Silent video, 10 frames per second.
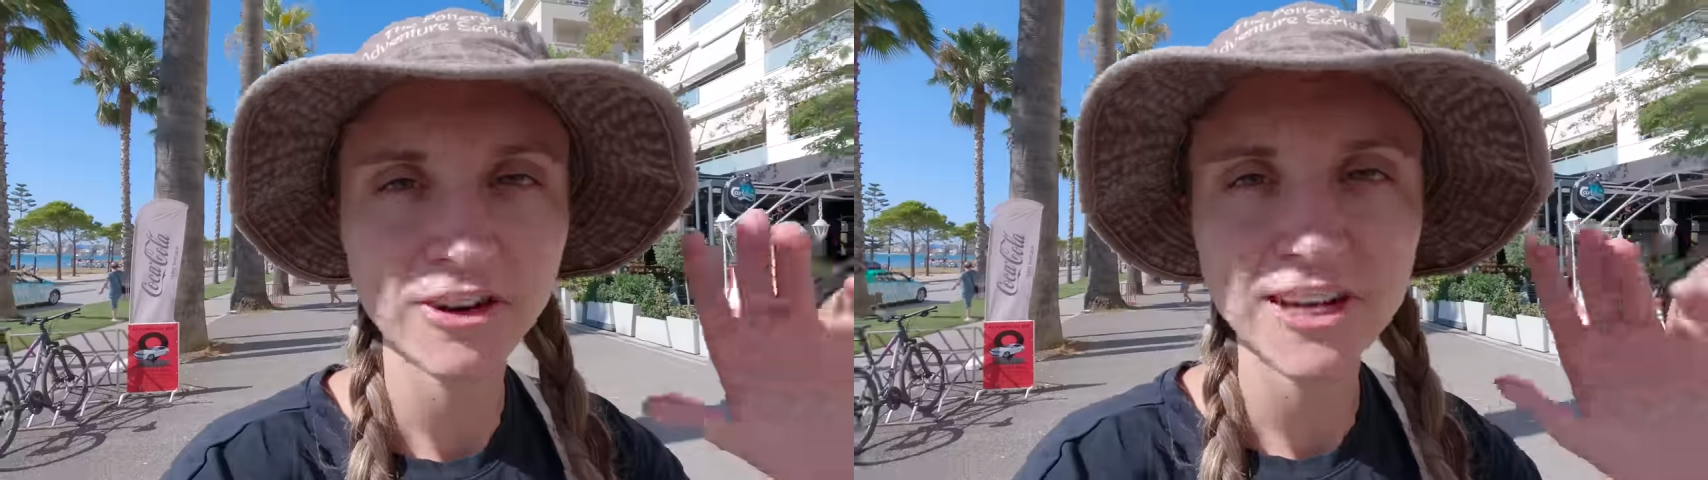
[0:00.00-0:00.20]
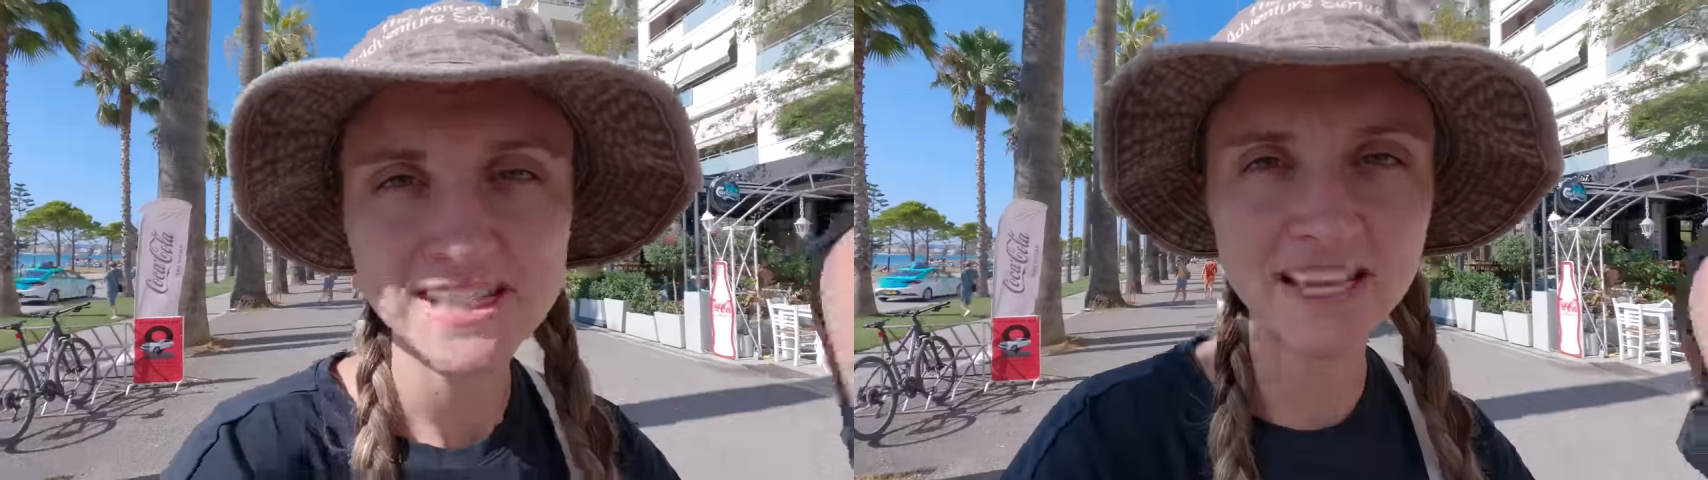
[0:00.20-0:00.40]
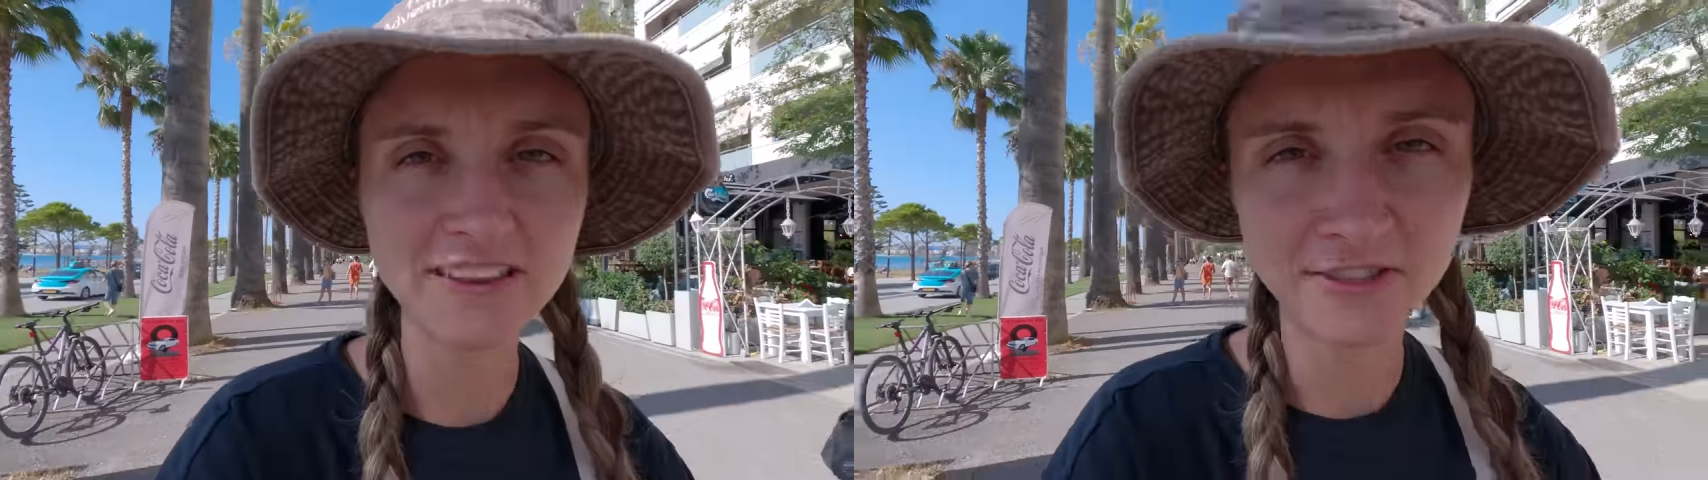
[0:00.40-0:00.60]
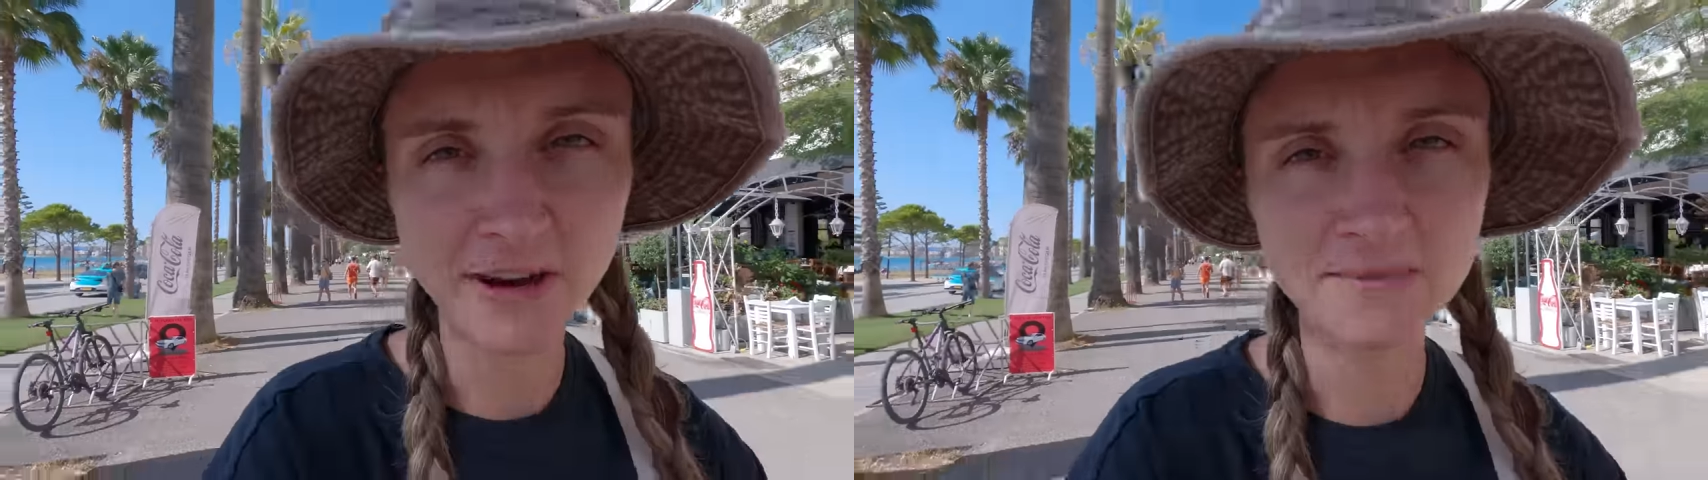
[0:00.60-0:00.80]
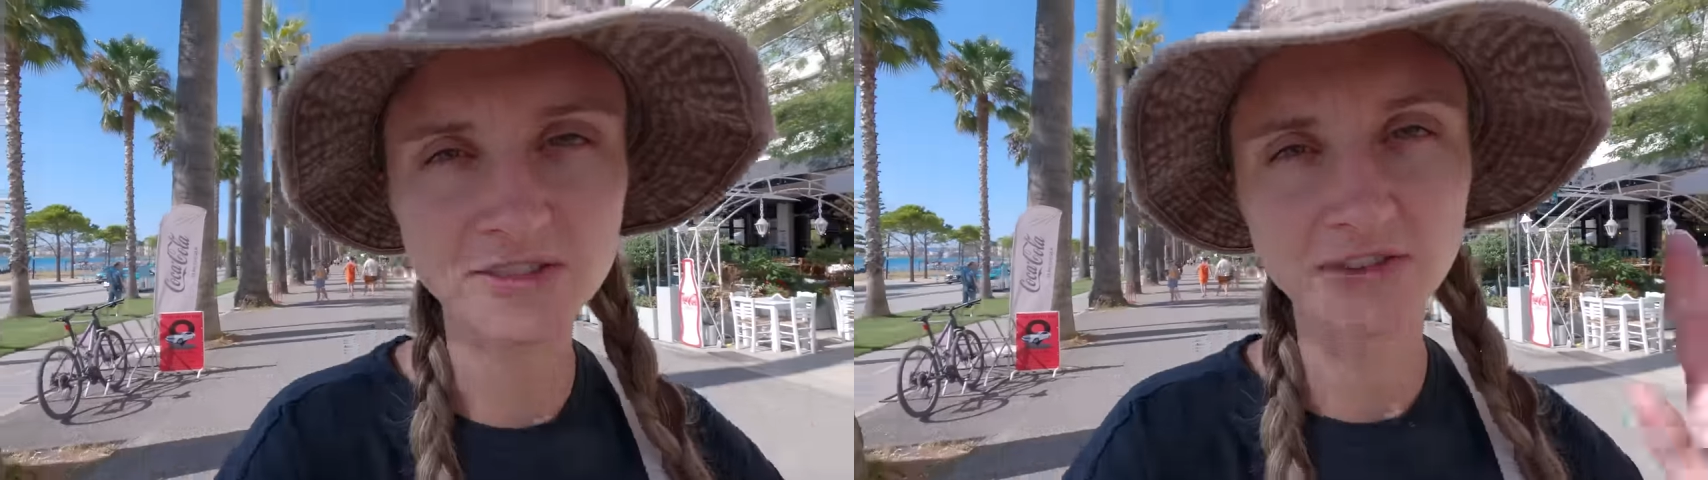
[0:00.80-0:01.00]
For us to get
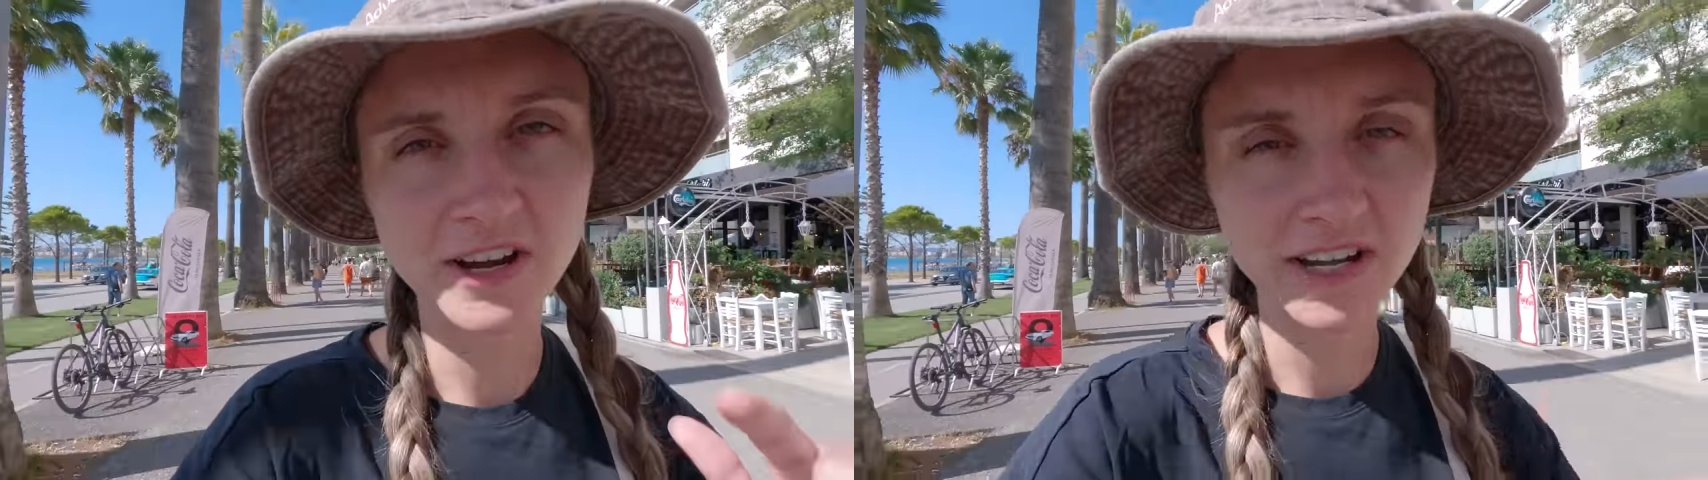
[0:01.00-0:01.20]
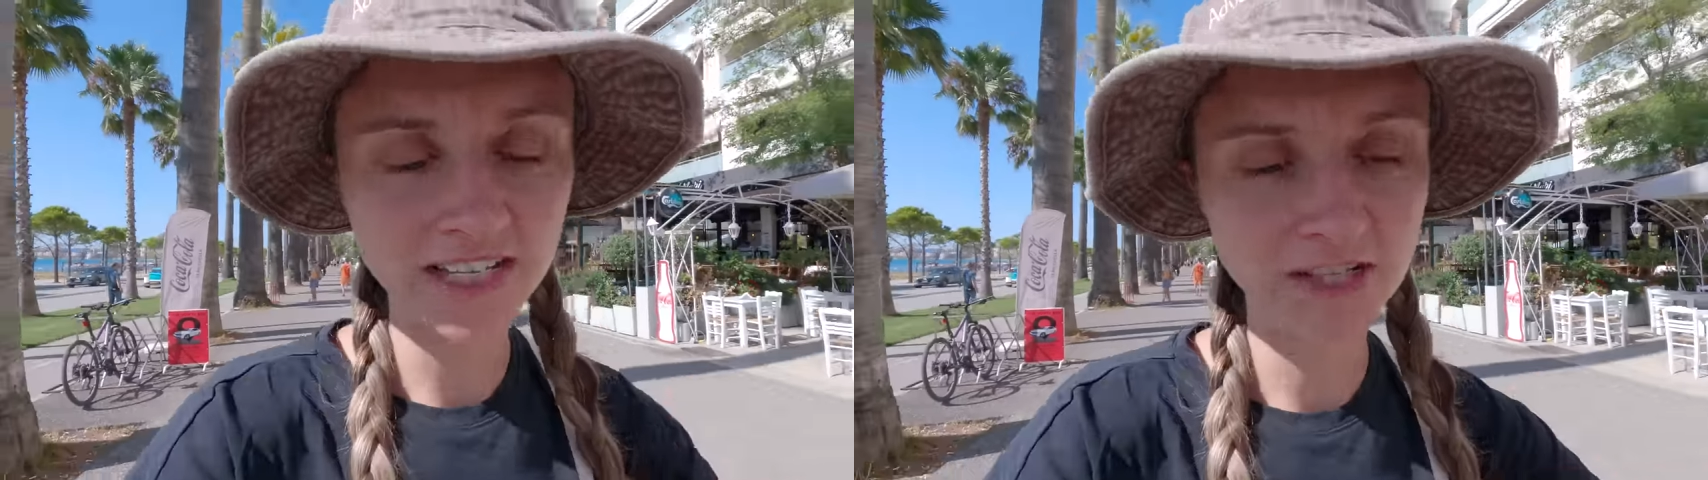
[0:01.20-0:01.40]
from Sarande